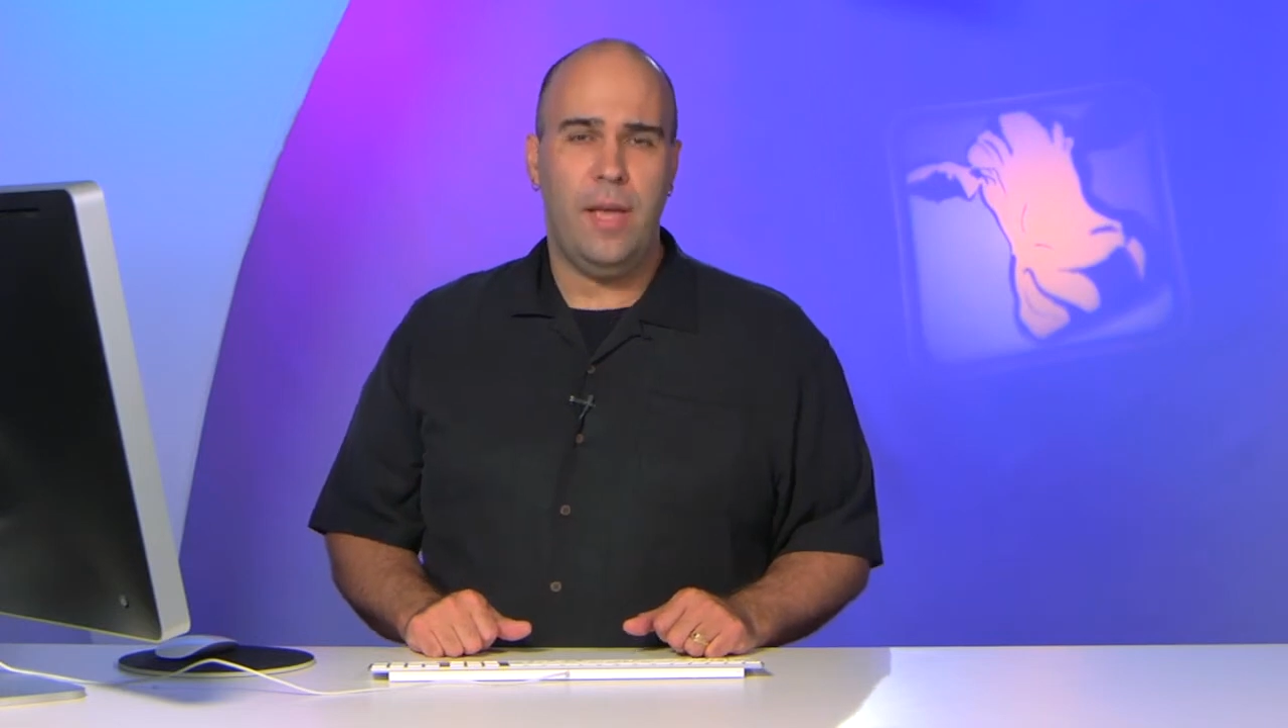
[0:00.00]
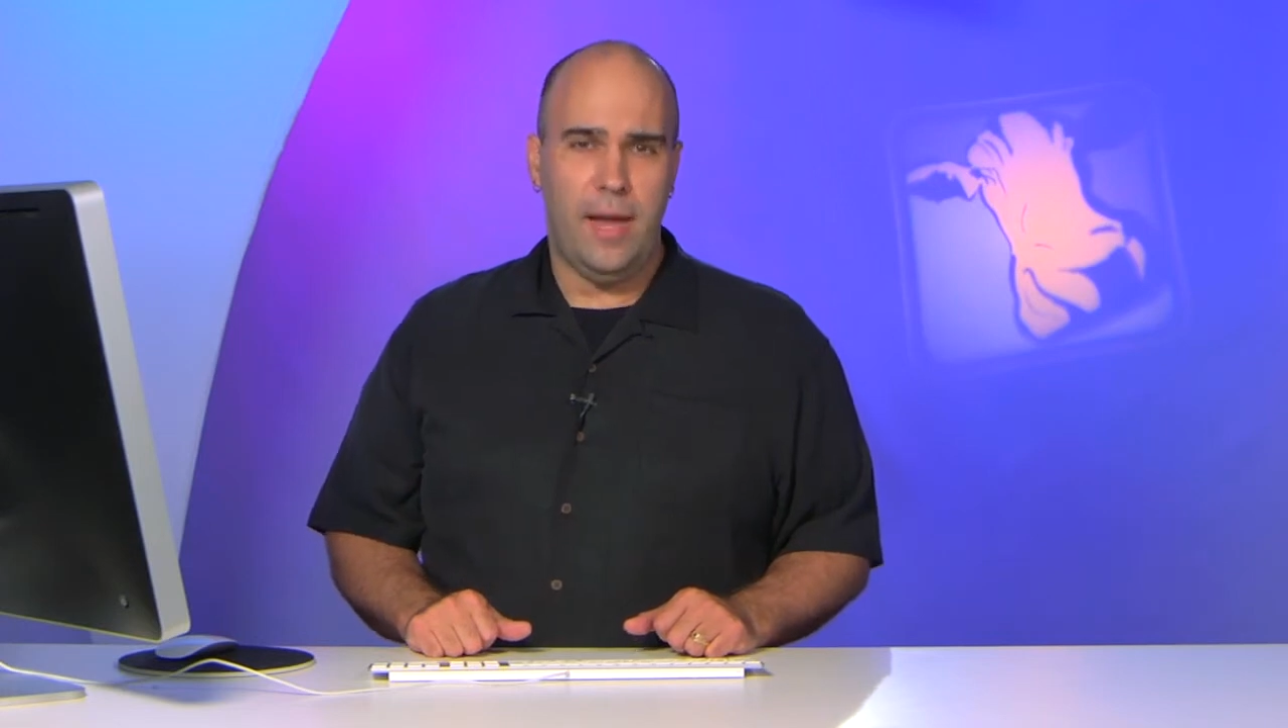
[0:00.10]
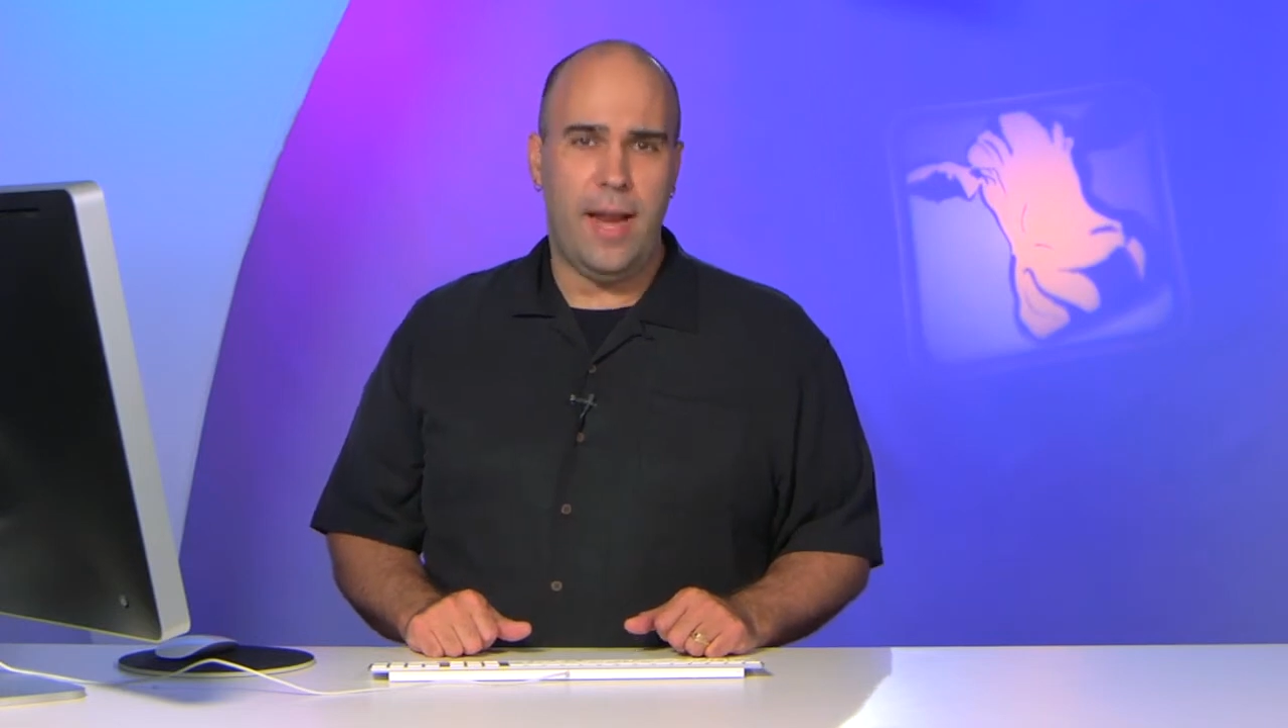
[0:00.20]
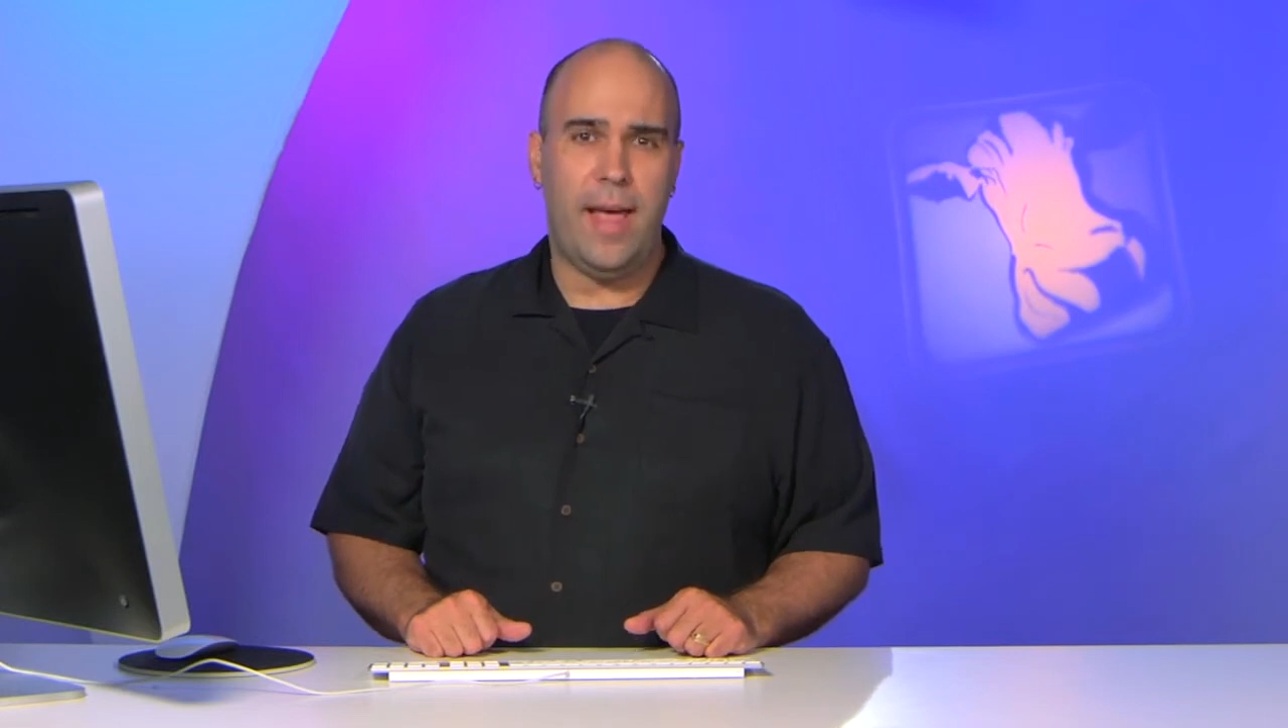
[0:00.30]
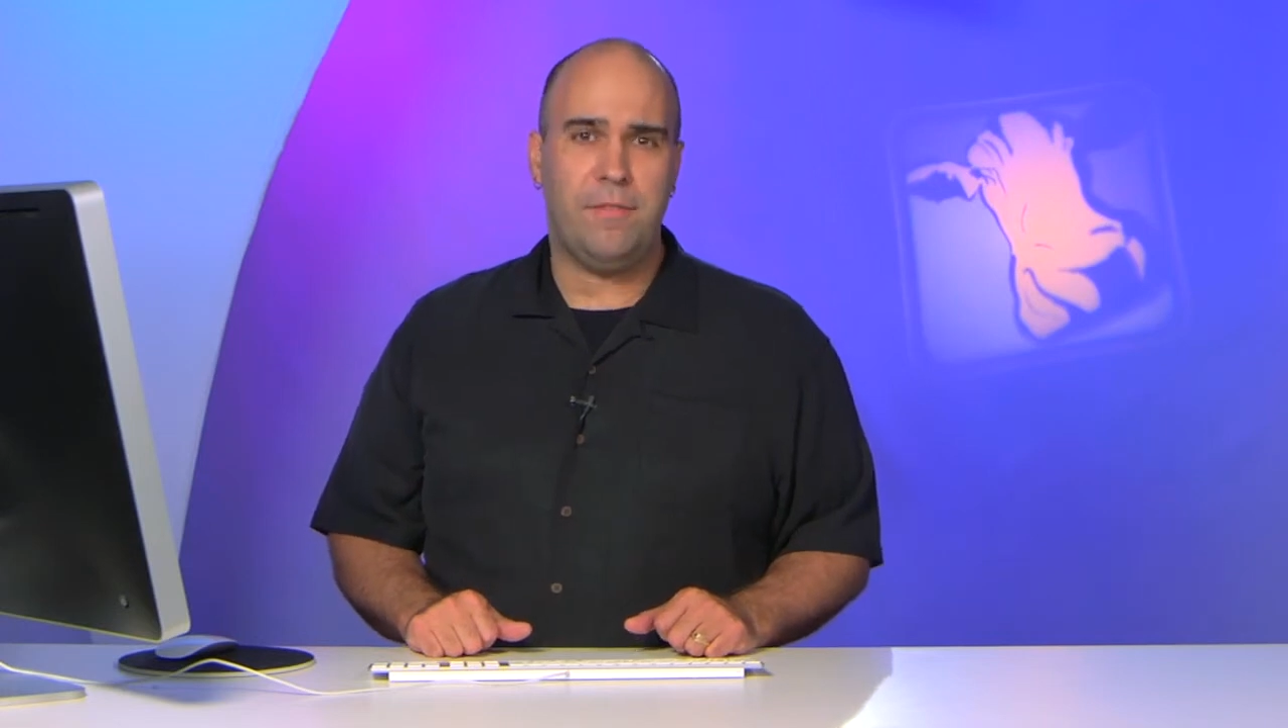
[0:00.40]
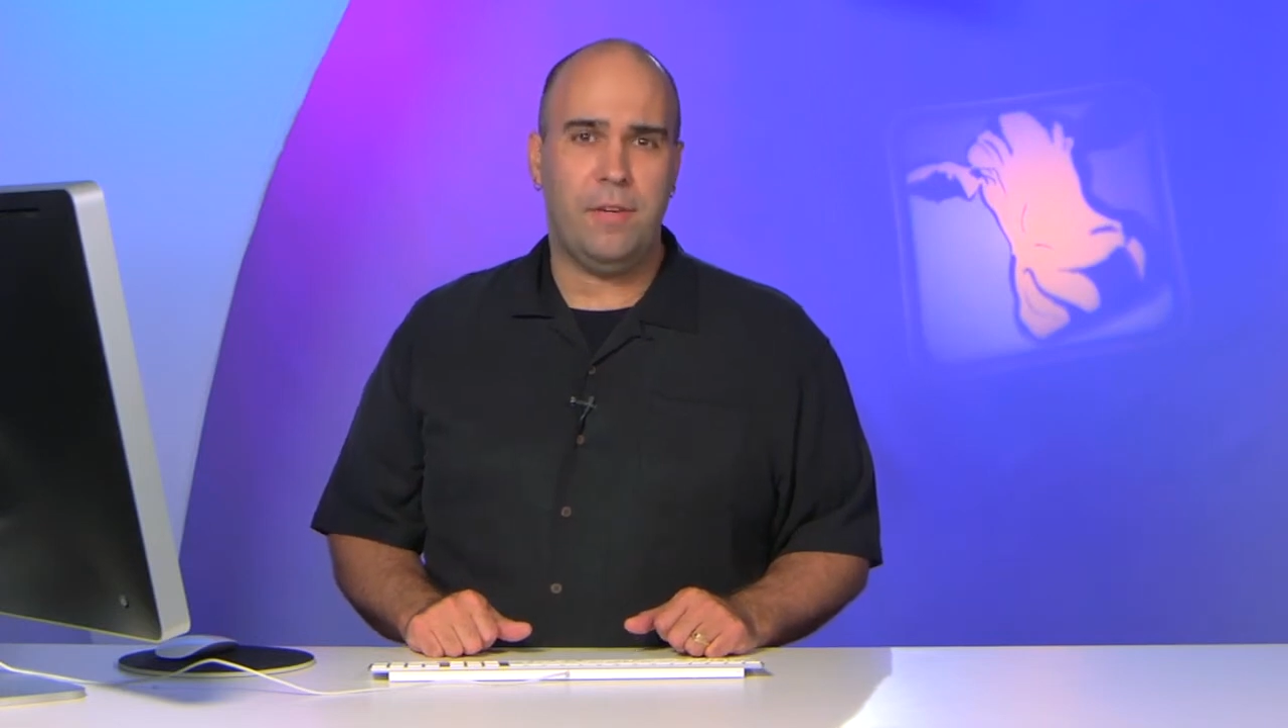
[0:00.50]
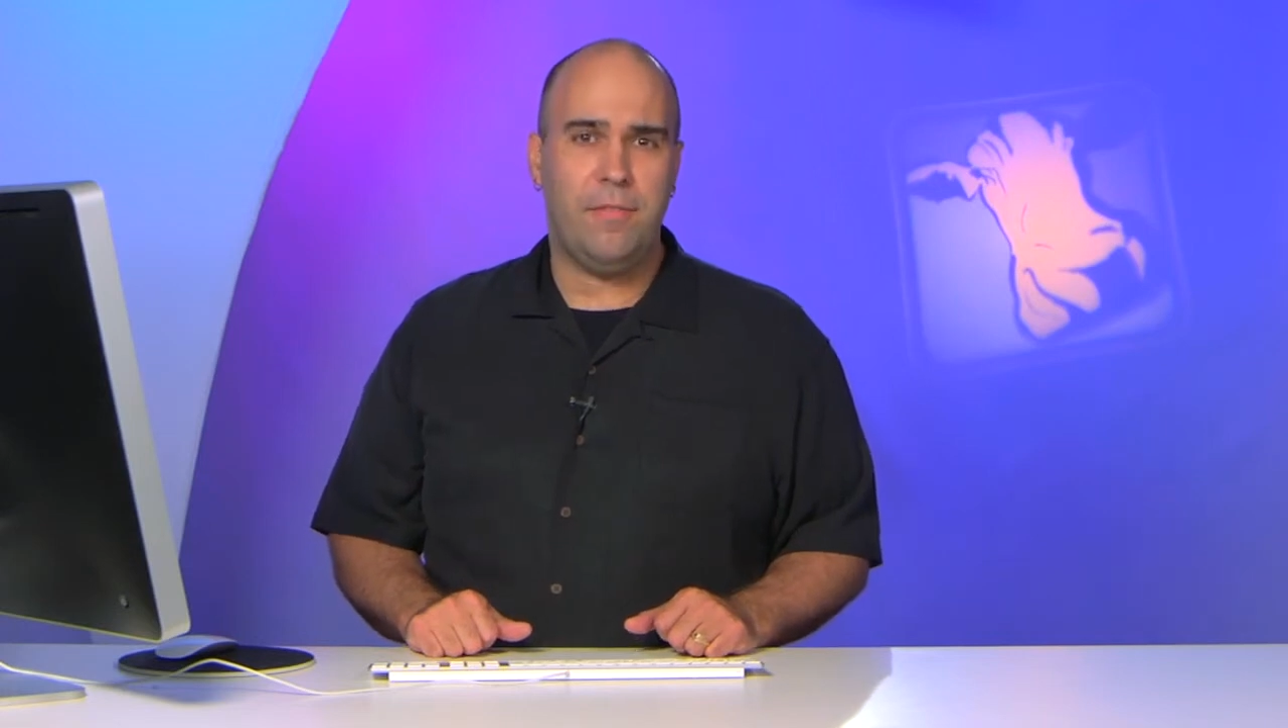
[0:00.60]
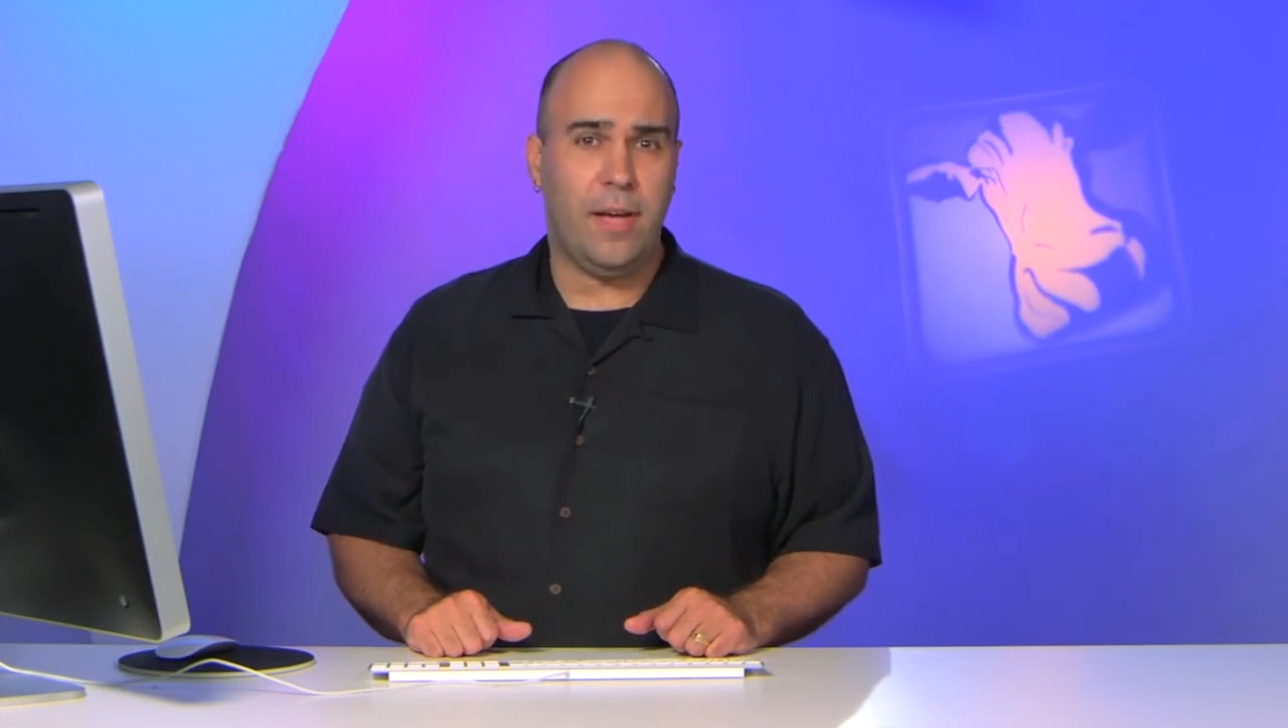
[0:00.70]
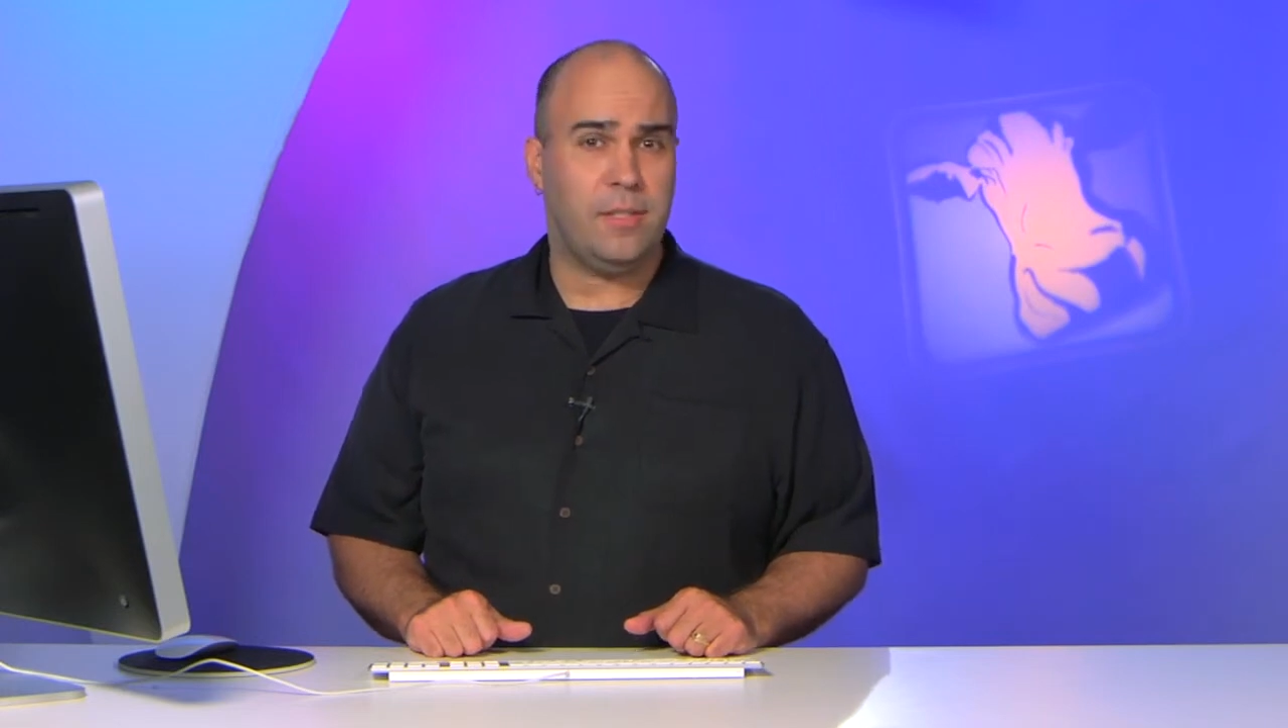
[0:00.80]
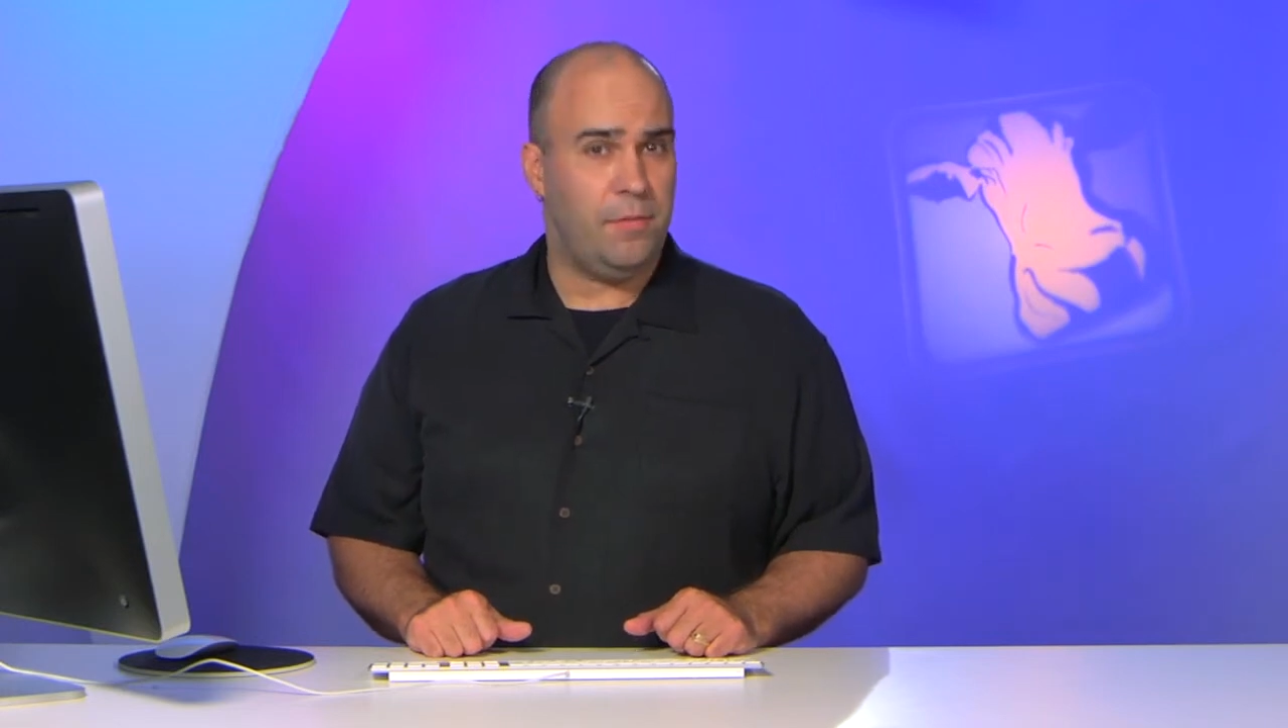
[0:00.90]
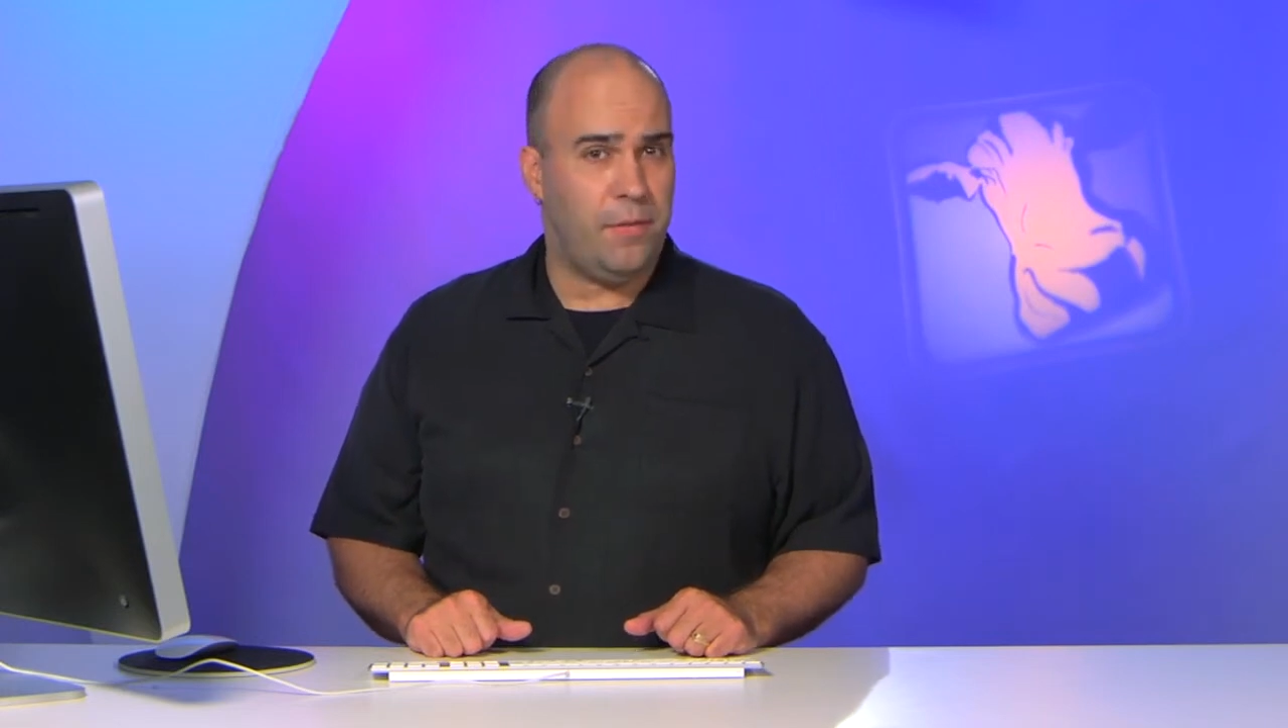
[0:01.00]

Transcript: in After Effects and